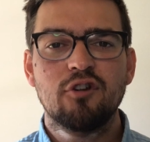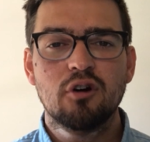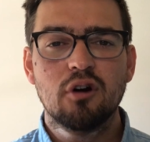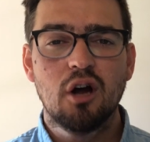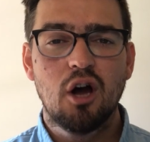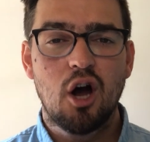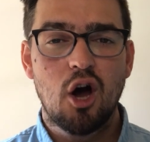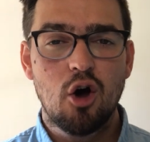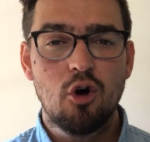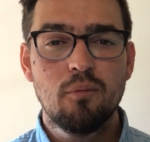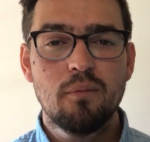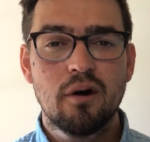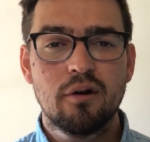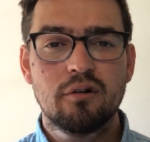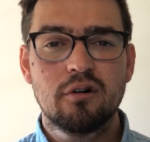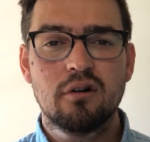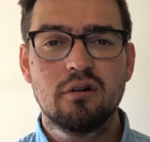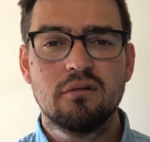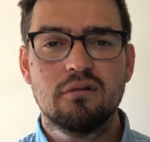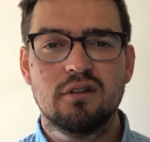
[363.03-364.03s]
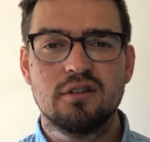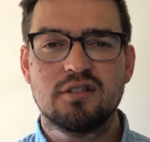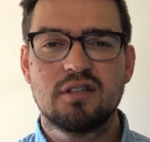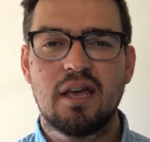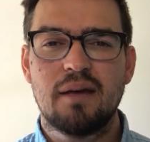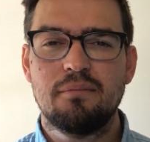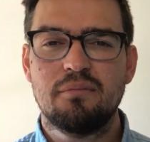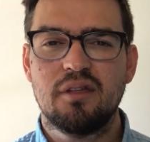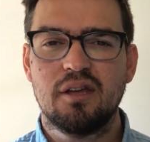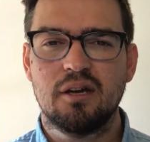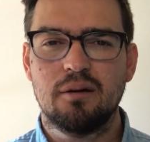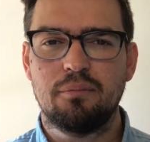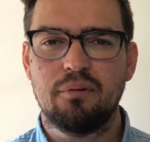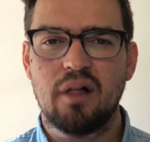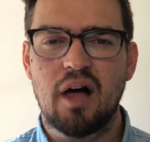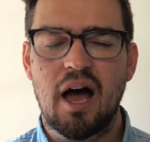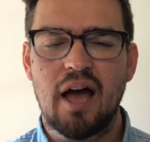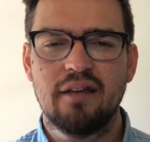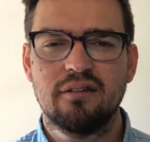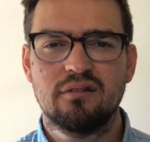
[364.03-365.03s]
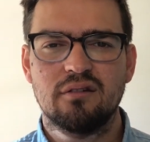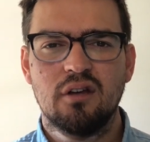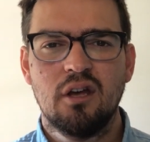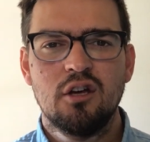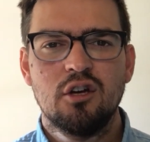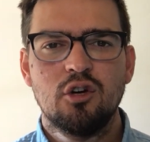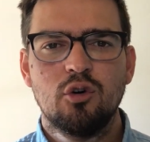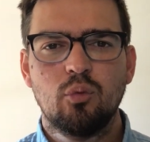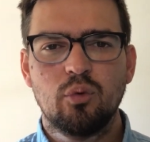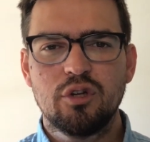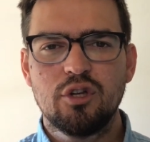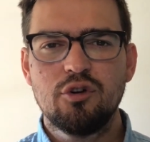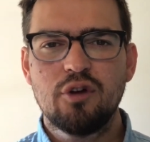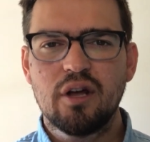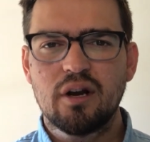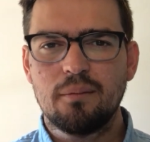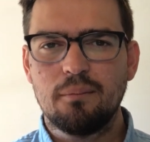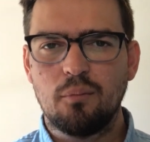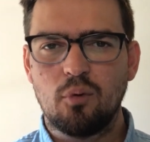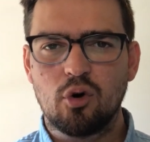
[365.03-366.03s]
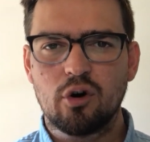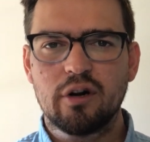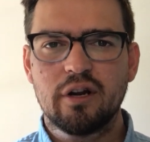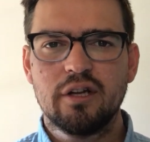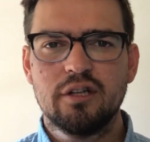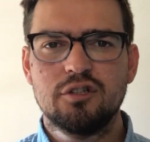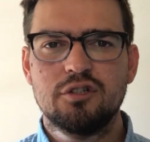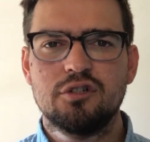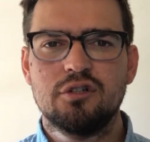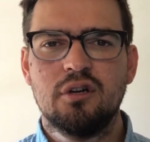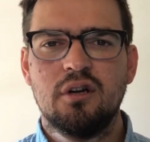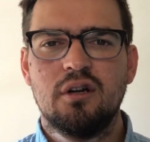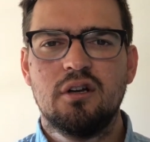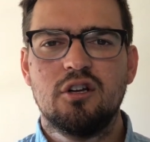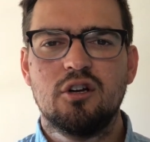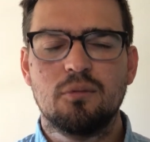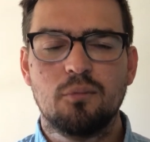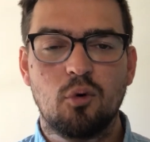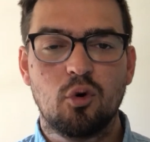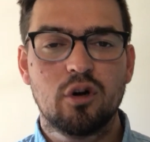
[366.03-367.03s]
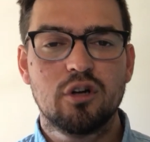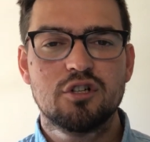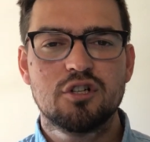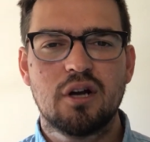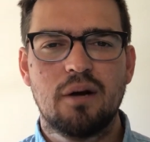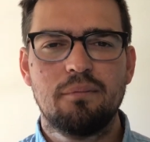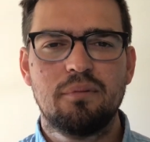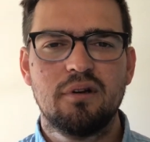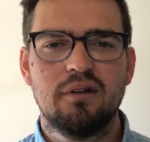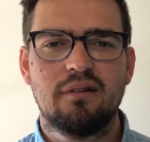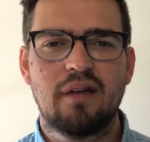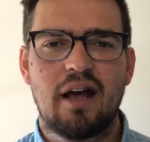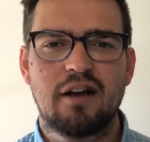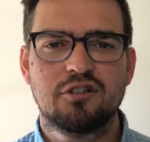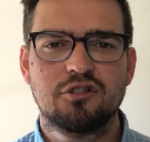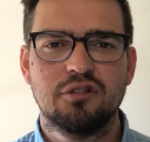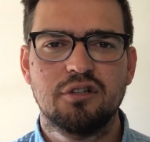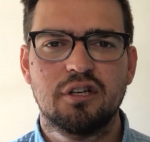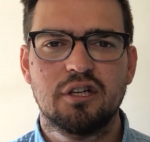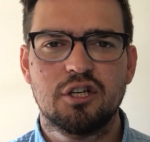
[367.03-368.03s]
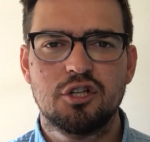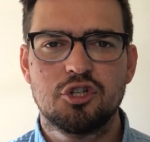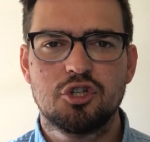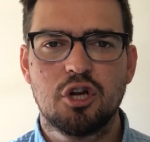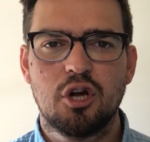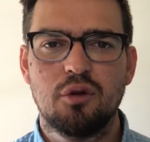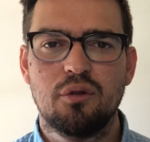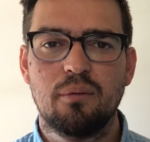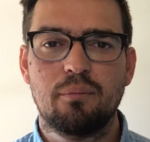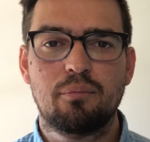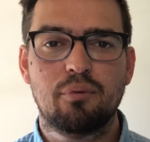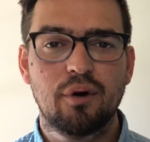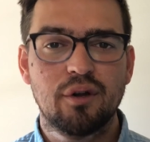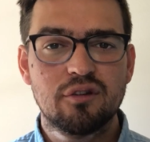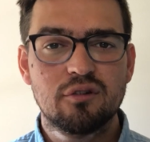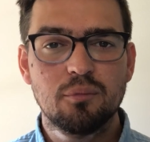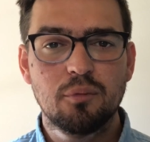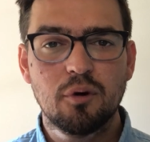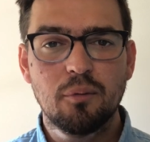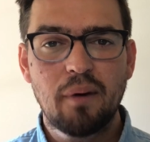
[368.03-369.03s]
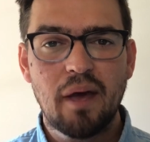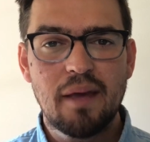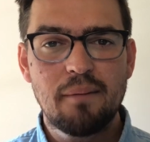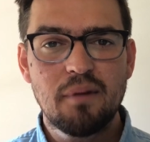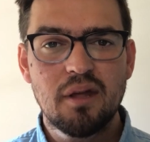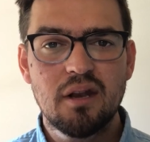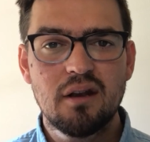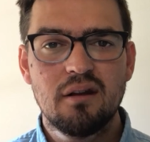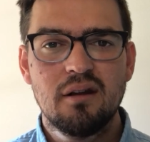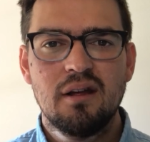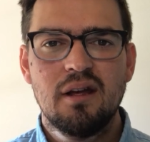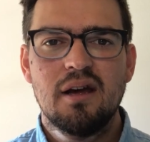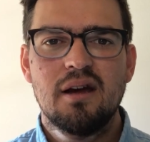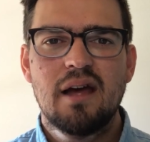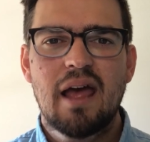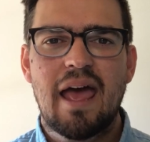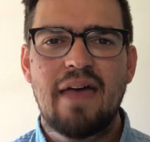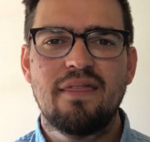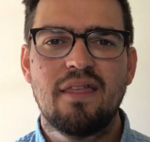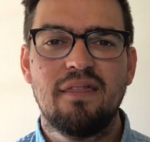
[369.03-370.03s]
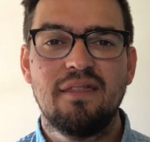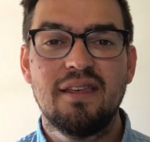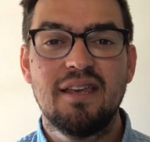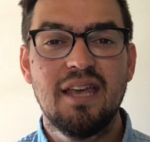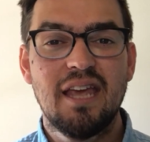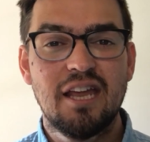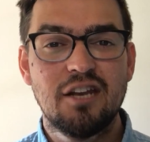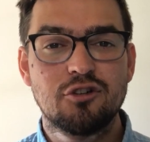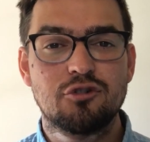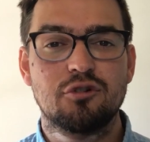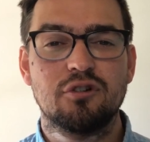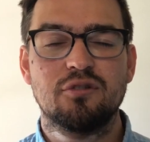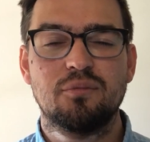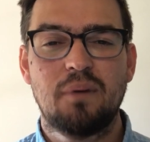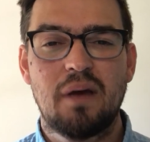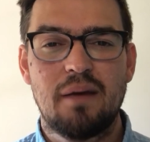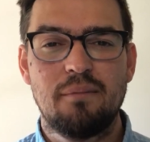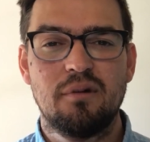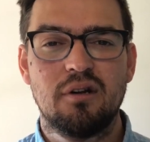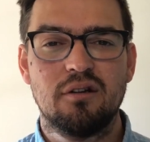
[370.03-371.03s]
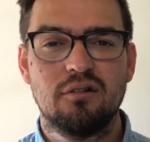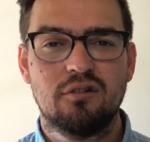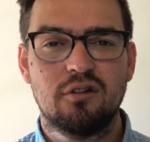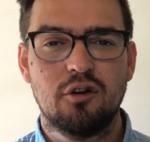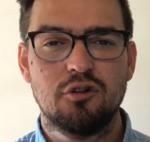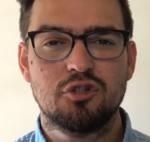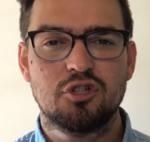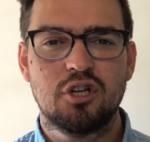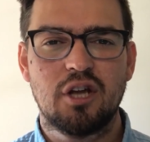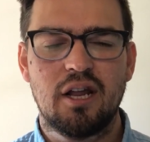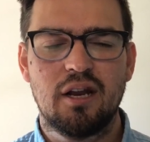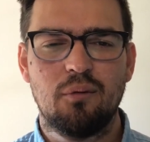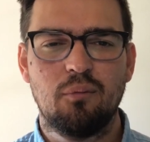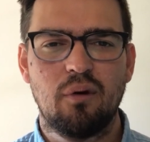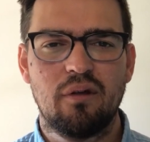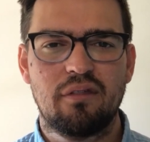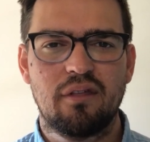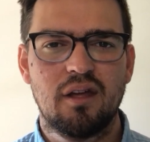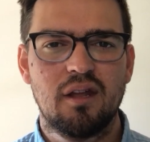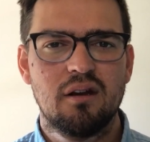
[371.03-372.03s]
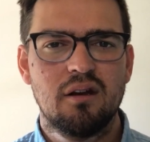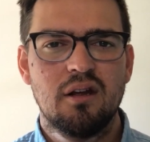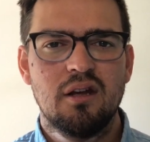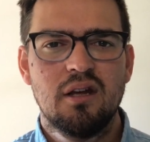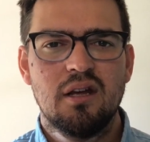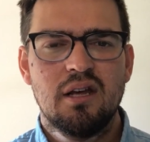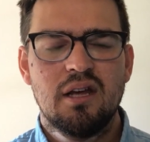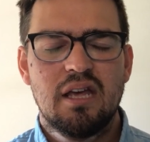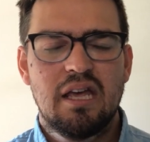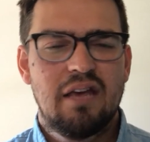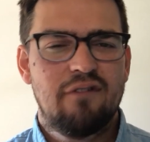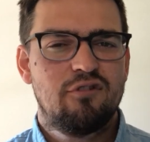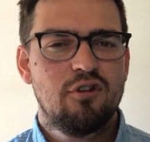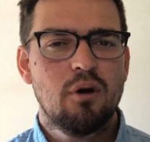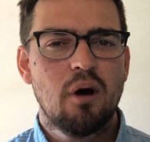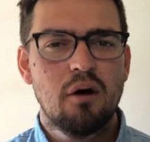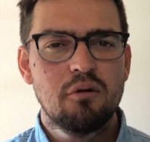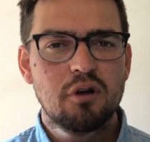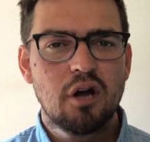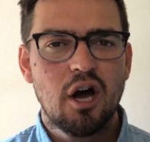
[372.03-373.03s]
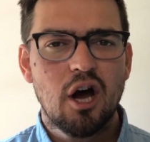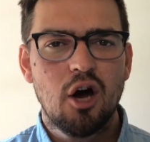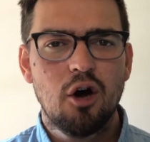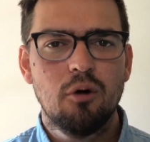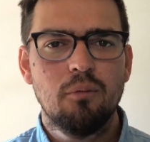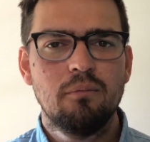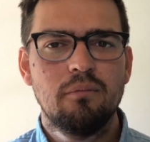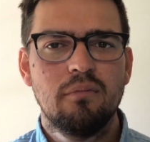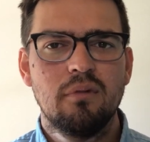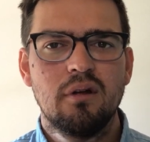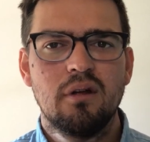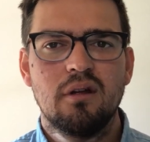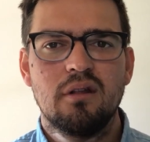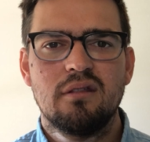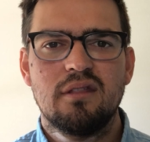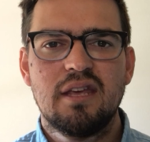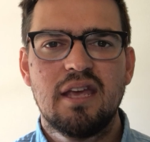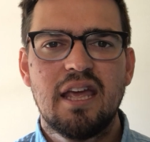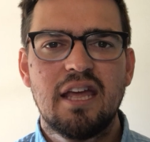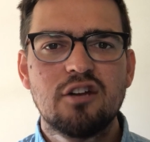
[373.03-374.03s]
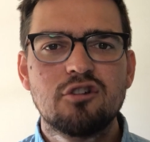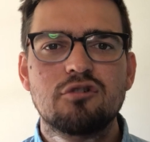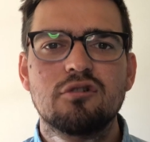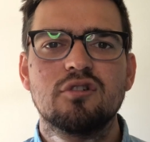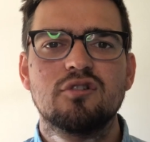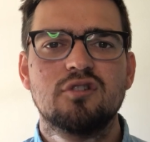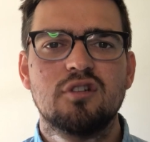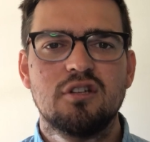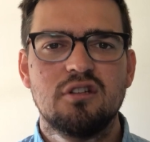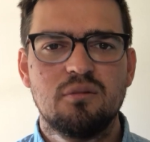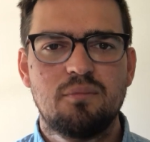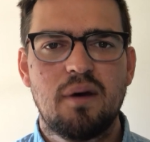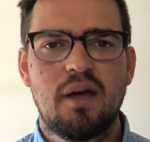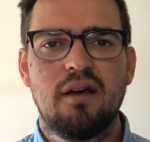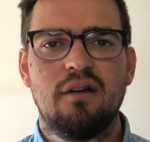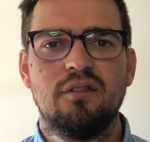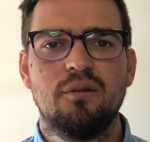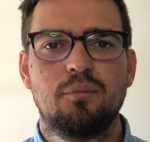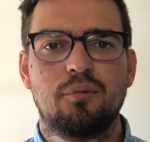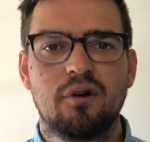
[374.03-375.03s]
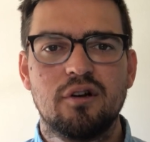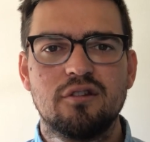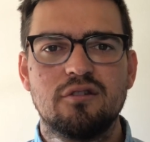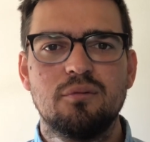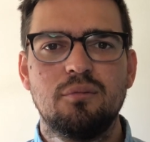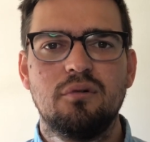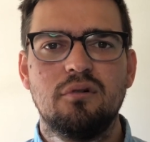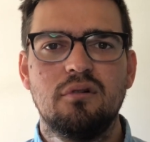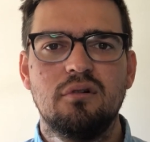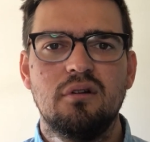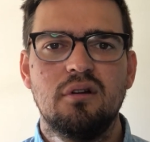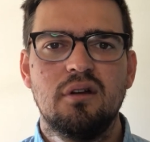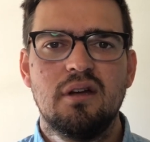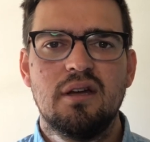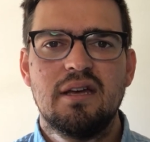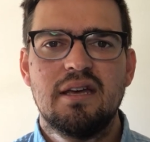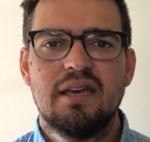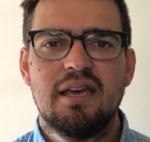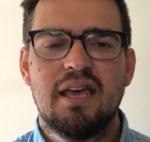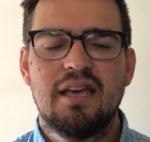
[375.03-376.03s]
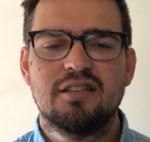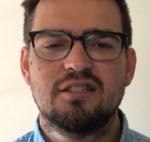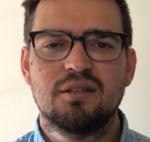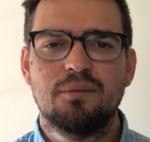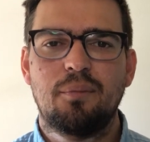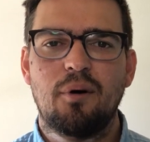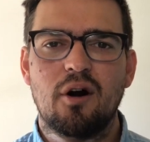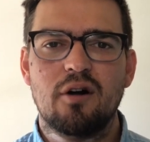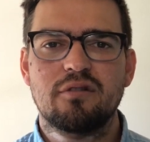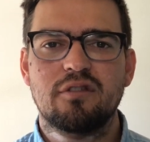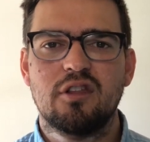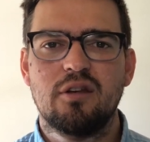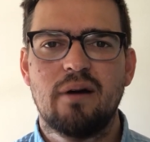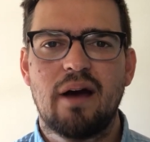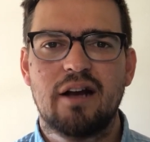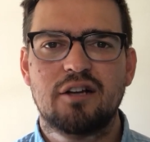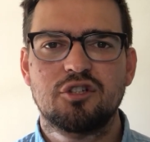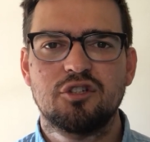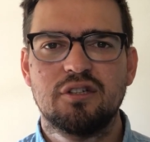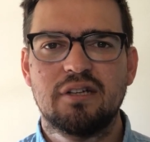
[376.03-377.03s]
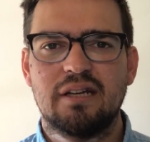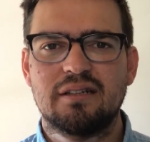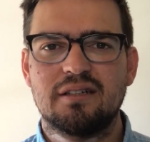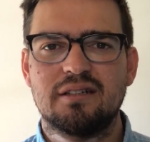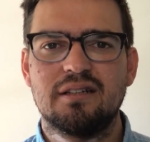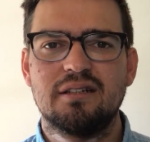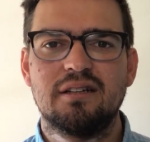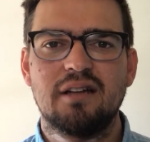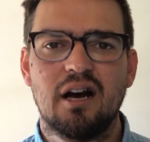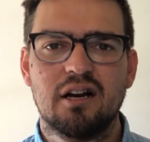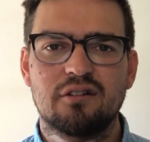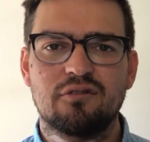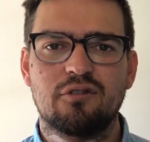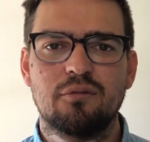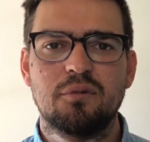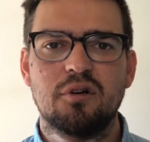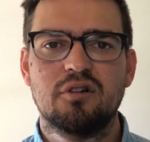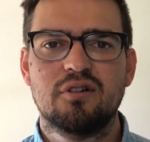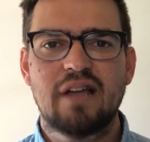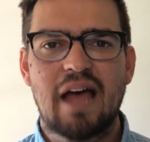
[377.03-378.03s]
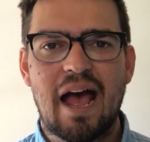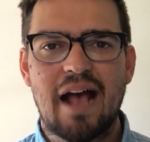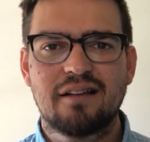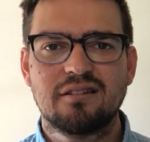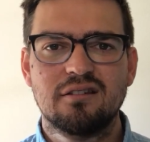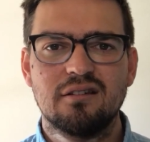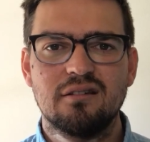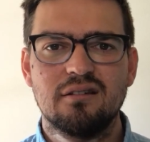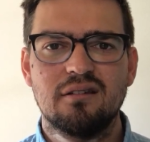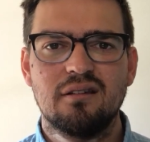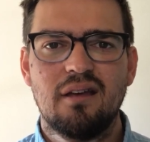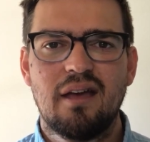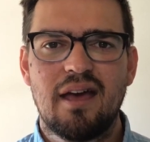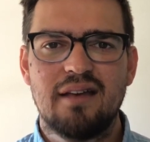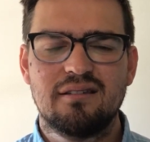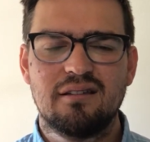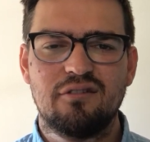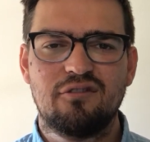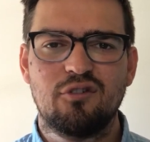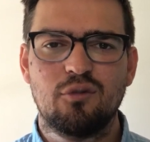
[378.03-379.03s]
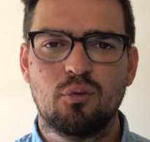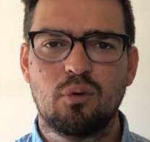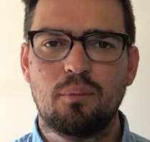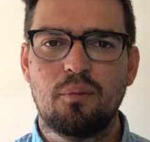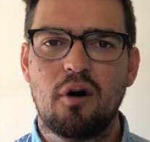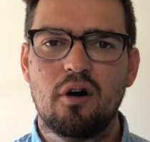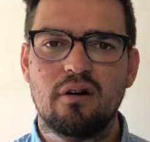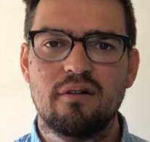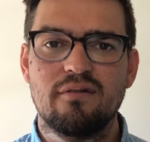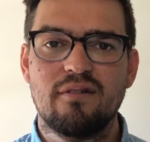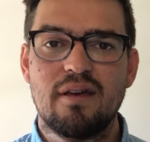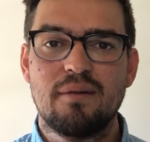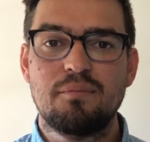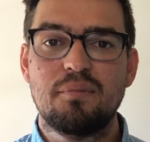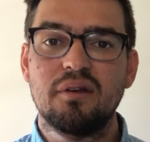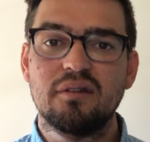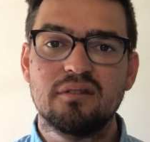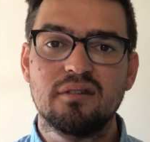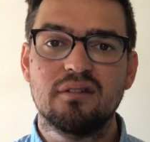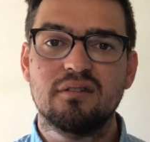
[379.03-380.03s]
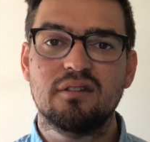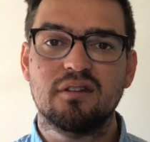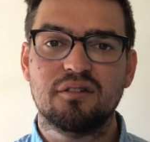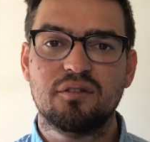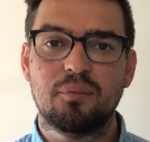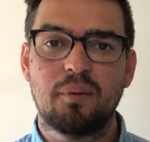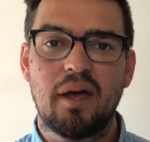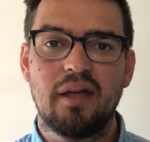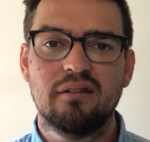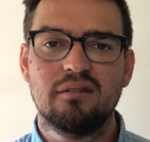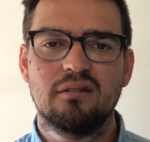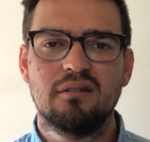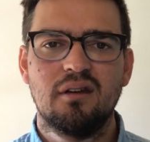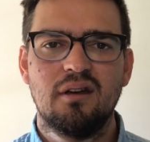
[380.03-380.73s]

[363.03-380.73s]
you're a homeowner, the same thing applies. When you get a mortgage, your mortgage company is actually going to show the principal payment and then the interest payment associated with it. If you own a home, the interest that you pay on the principal is the part that you actually get to deduct from your taxes as if it were part of a business expense.